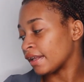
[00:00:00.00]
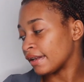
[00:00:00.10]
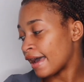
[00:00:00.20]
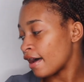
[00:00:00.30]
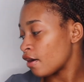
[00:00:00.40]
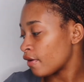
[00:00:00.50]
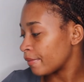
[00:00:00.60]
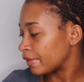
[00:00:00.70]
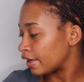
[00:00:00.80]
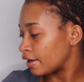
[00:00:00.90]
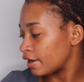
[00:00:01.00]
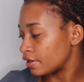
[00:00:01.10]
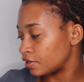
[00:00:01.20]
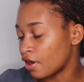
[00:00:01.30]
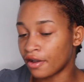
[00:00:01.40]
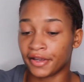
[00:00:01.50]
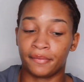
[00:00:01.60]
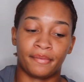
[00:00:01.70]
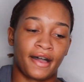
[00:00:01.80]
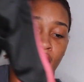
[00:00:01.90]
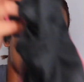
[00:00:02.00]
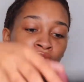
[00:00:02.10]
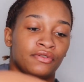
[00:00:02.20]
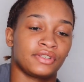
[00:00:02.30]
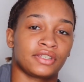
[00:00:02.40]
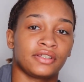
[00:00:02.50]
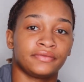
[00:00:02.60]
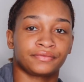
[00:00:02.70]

now I'm gonna talk about